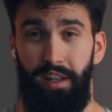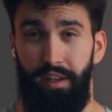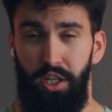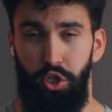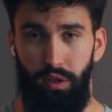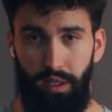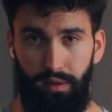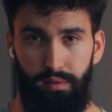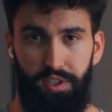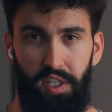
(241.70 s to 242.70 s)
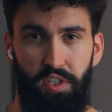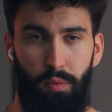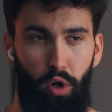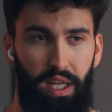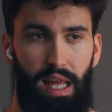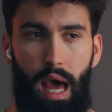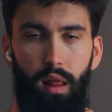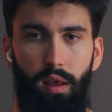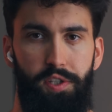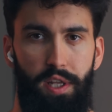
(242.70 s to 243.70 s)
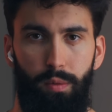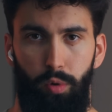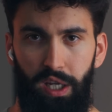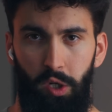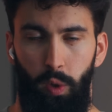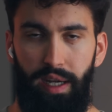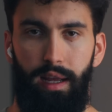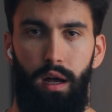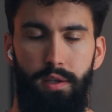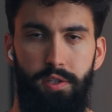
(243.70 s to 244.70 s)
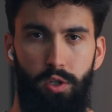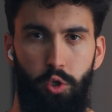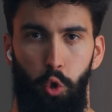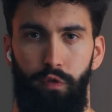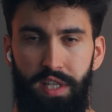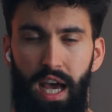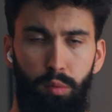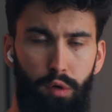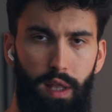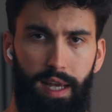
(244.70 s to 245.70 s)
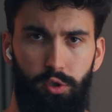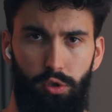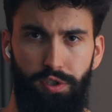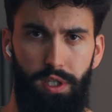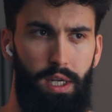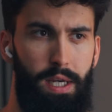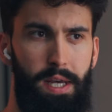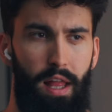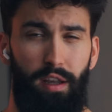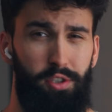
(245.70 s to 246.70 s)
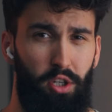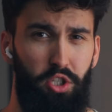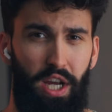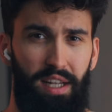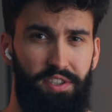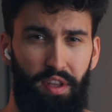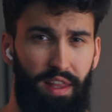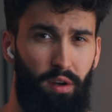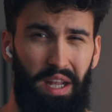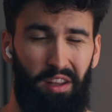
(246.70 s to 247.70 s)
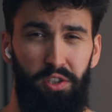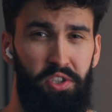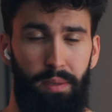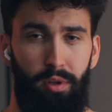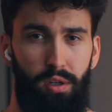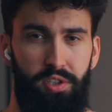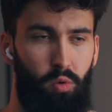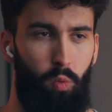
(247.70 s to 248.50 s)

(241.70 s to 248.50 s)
And additionally, since the brachialis and the brachioradialis serve as elbow flexors, there's a good chance that they'll get a good stimulus,